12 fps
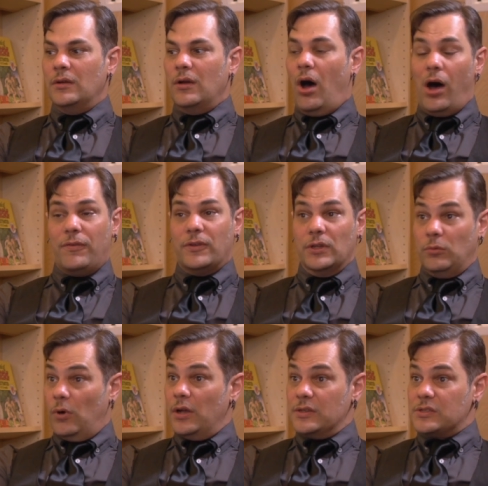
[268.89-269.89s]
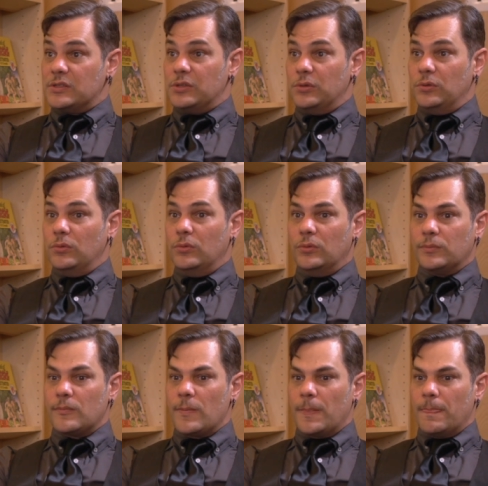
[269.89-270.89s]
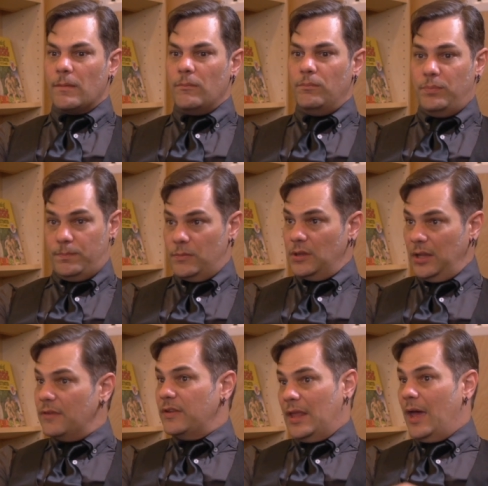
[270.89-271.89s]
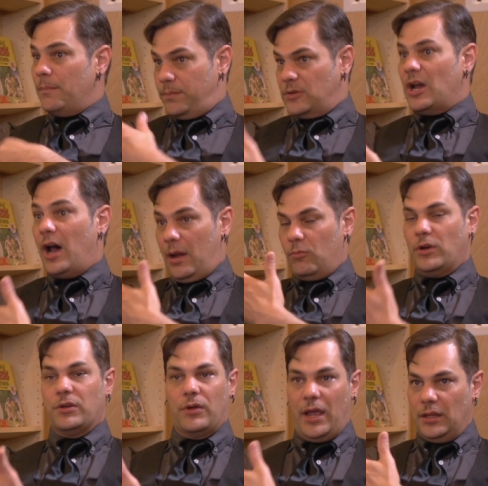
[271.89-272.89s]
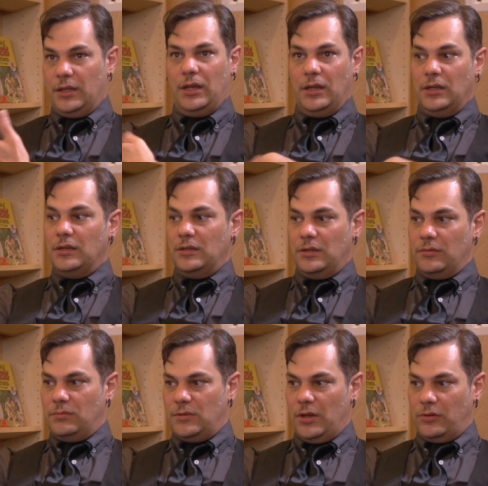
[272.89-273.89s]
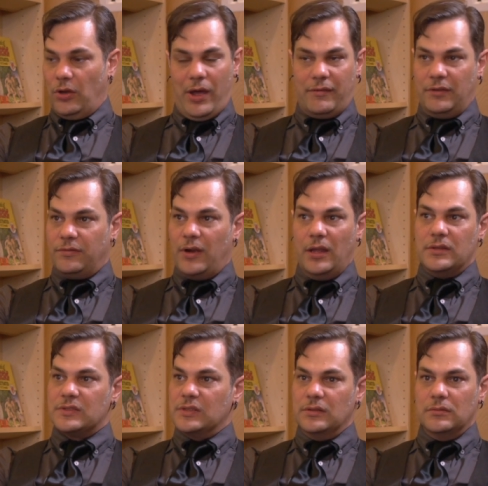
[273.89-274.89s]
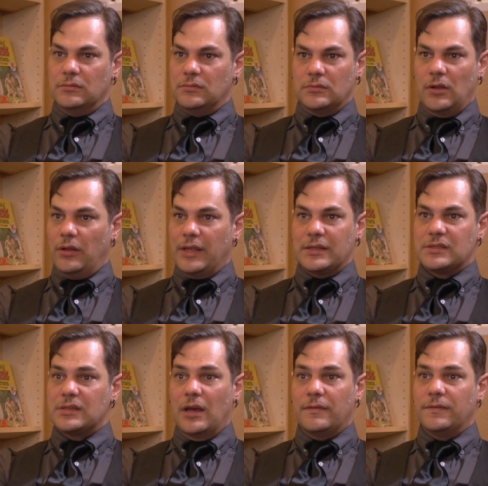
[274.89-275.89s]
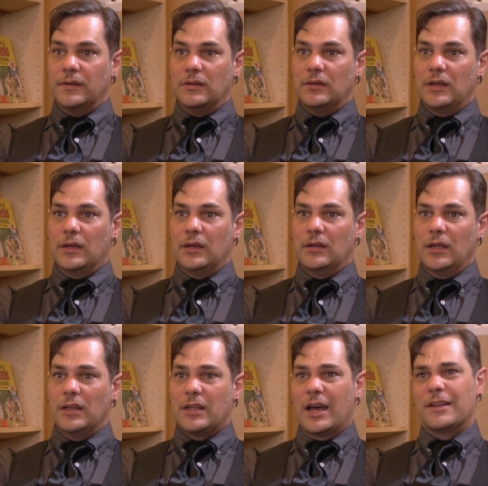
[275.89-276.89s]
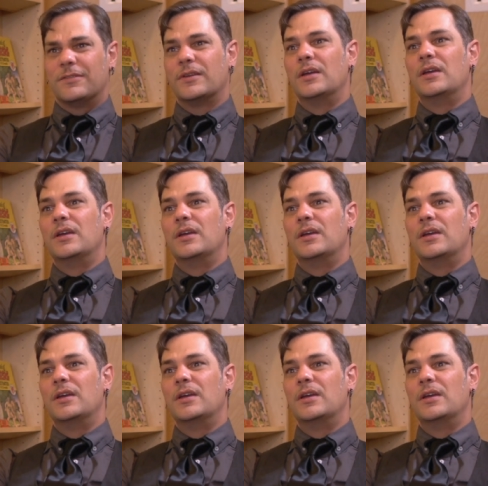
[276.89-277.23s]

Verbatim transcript: awful it was to live in that time when you're alienated and you don't have any friends and all that stuff, and kind of